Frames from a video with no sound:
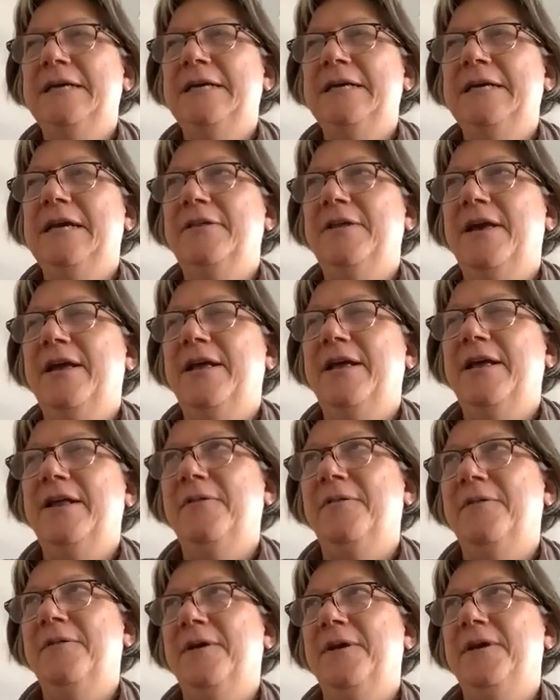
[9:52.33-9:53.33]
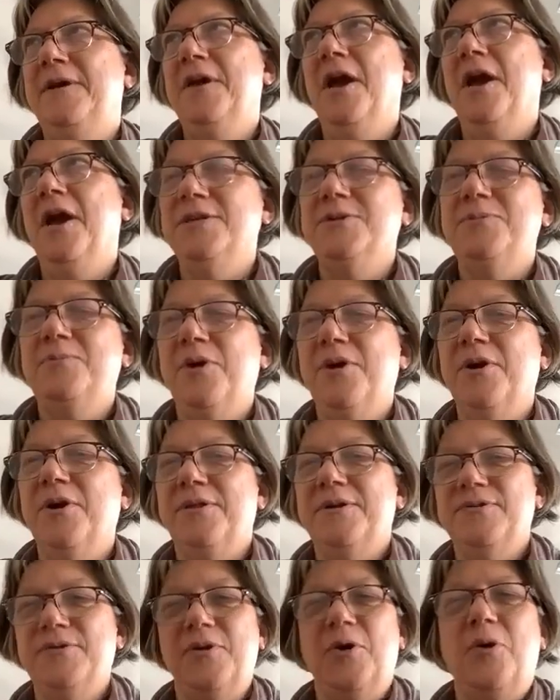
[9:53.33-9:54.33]
And then the youngest
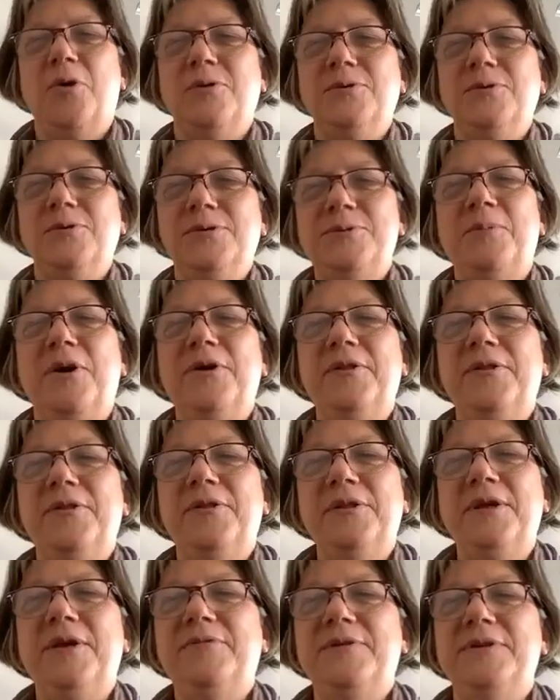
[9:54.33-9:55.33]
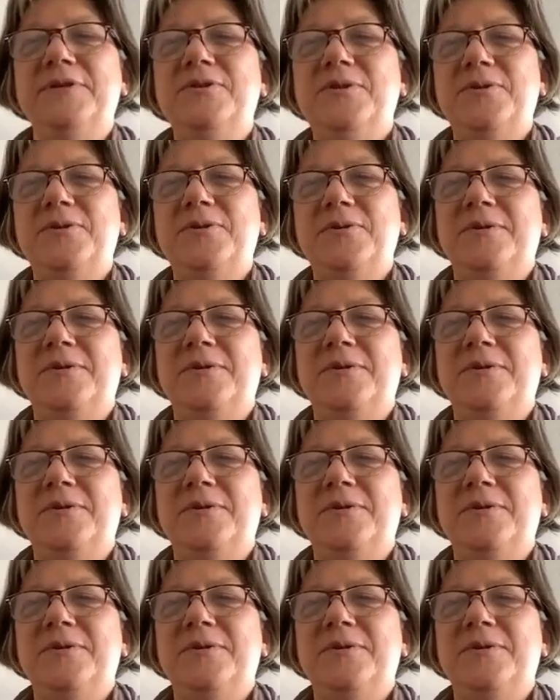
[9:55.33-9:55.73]
part so the oldest part of the leaf is